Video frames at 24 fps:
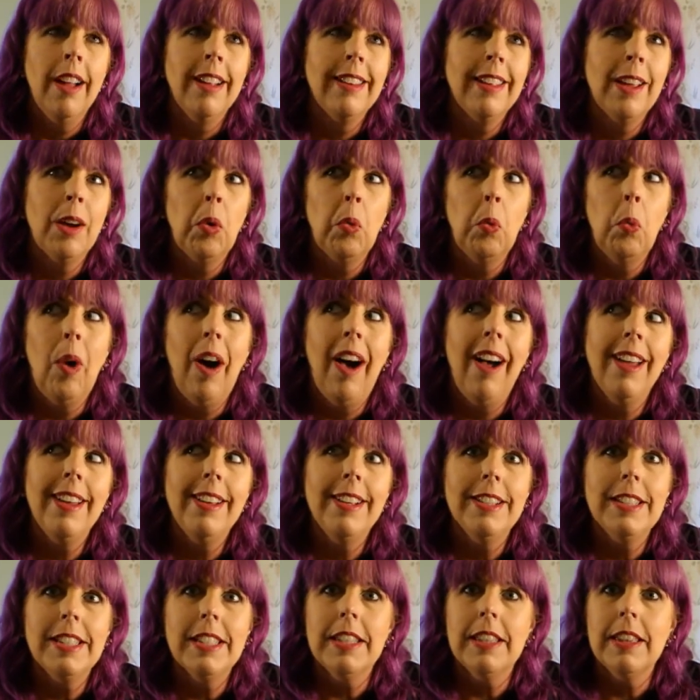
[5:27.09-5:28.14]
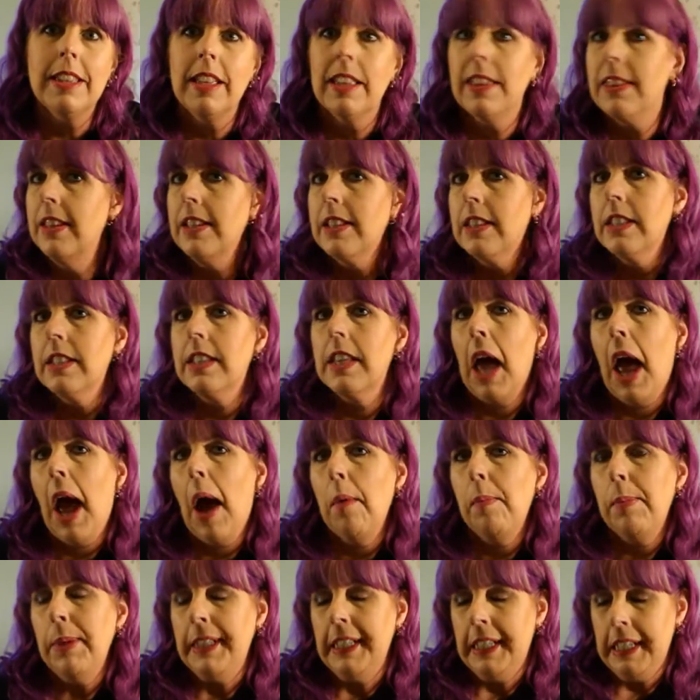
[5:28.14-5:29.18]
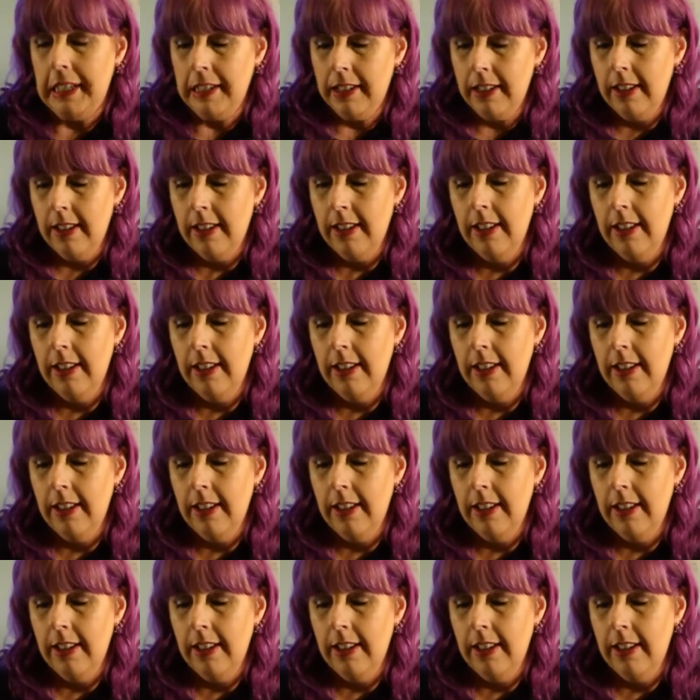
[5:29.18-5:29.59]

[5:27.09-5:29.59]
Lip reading: Now, why is it that this is happening?